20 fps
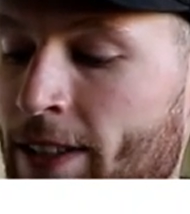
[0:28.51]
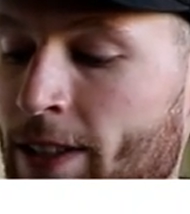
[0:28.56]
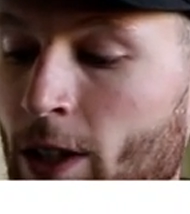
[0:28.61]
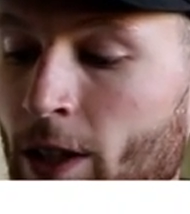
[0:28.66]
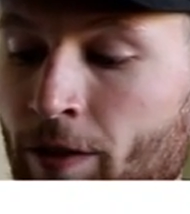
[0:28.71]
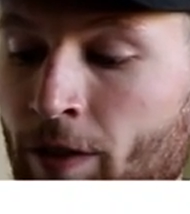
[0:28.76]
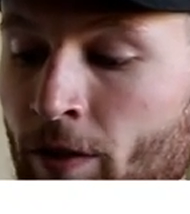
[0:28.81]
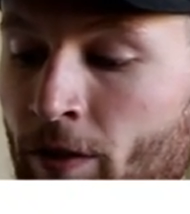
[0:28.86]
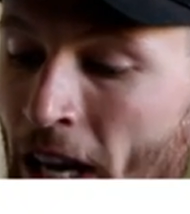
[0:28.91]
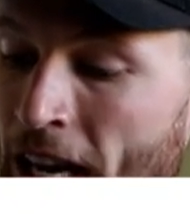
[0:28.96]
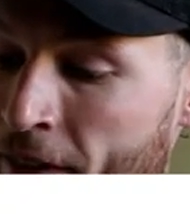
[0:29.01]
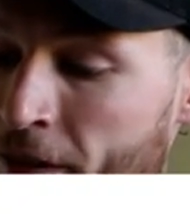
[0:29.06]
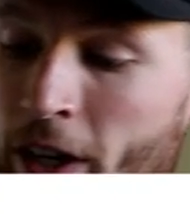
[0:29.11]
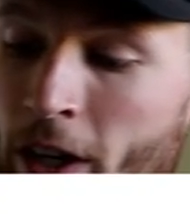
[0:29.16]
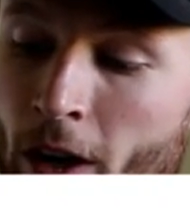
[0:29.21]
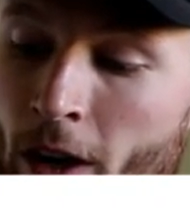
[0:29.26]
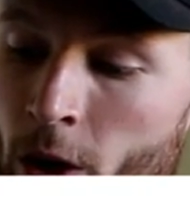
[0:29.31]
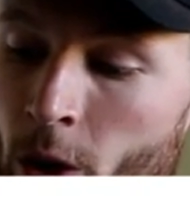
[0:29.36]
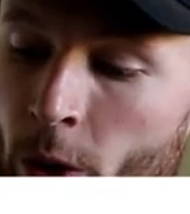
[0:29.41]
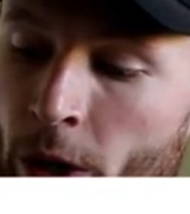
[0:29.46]
so if you've ever
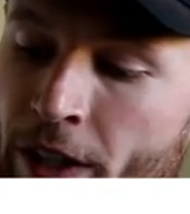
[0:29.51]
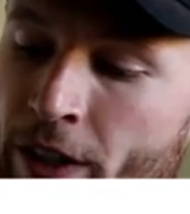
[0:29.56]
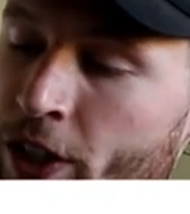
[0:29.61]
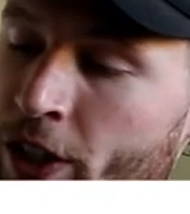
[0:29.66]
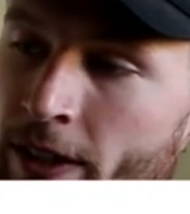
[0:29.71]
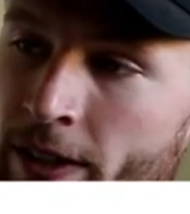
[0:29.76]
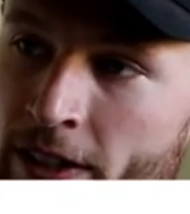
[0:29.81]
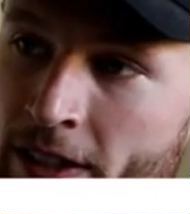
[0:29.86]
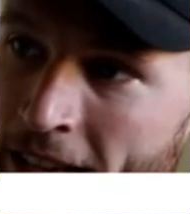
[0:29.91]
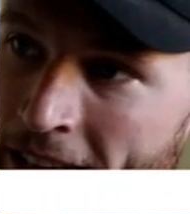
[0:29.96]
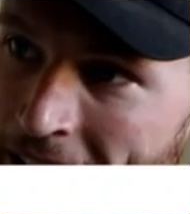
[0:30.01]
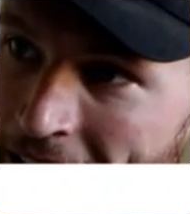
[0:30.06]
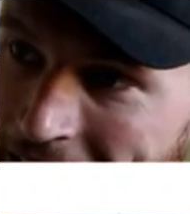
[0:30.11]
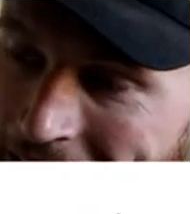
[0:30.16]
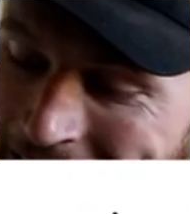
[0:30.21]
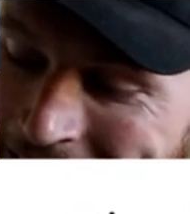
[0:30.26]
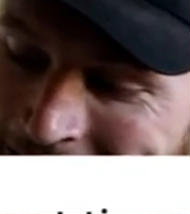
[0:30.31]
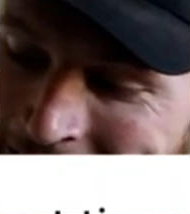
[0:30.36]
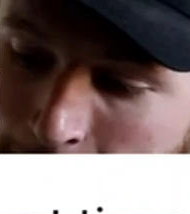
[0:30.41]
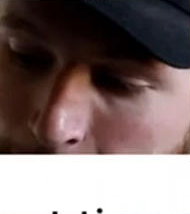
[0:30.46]
got questions,
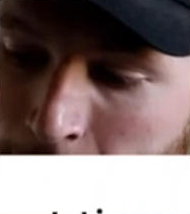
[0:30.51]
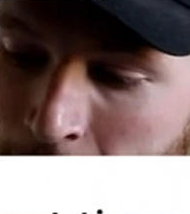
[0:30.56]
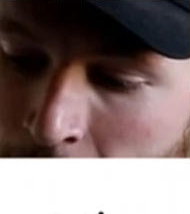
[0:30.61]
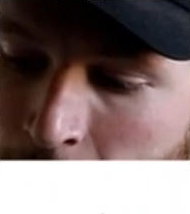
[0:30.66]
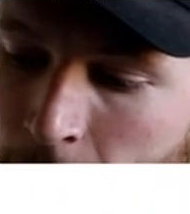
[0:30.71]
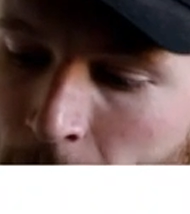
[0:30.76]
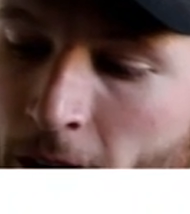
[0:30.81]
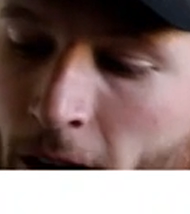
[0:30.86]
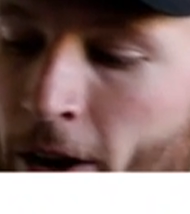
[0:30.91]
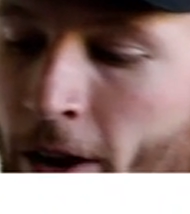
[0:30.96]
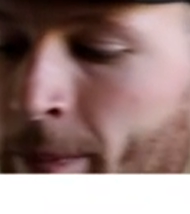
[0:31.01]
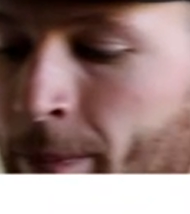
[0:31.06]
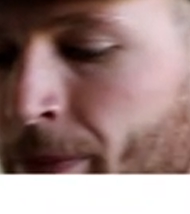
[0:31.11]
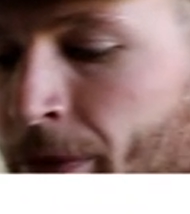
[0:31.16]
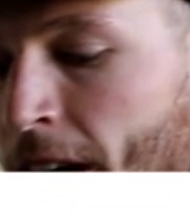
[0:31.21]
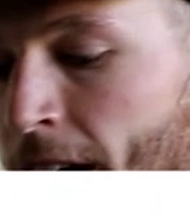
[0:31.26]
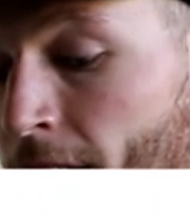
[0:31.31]
hit me up below.